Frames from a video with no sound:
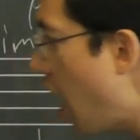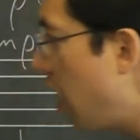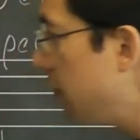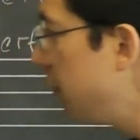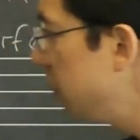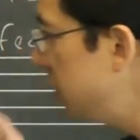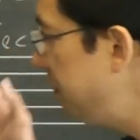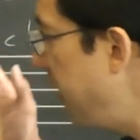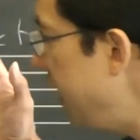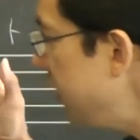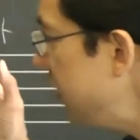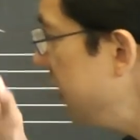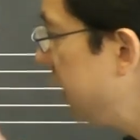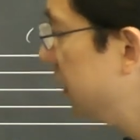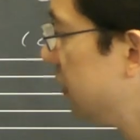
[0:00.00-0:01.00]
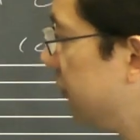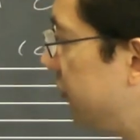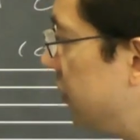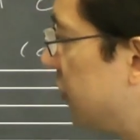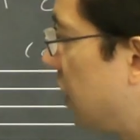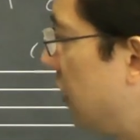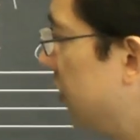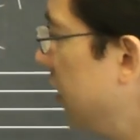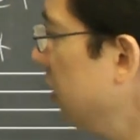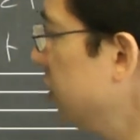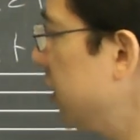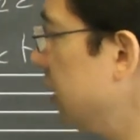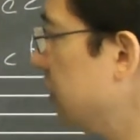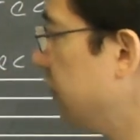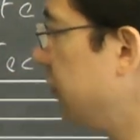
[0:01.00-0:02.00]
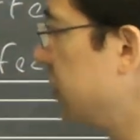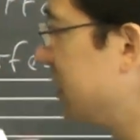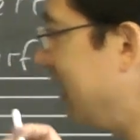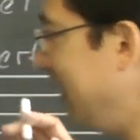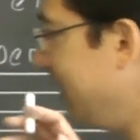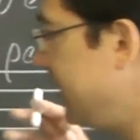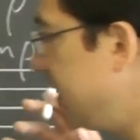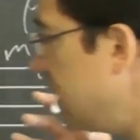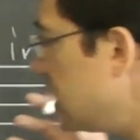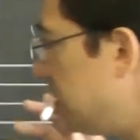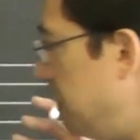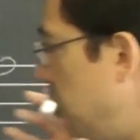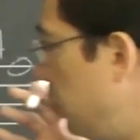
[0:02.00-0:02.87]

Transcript: our most basic intervals are those intervals that exist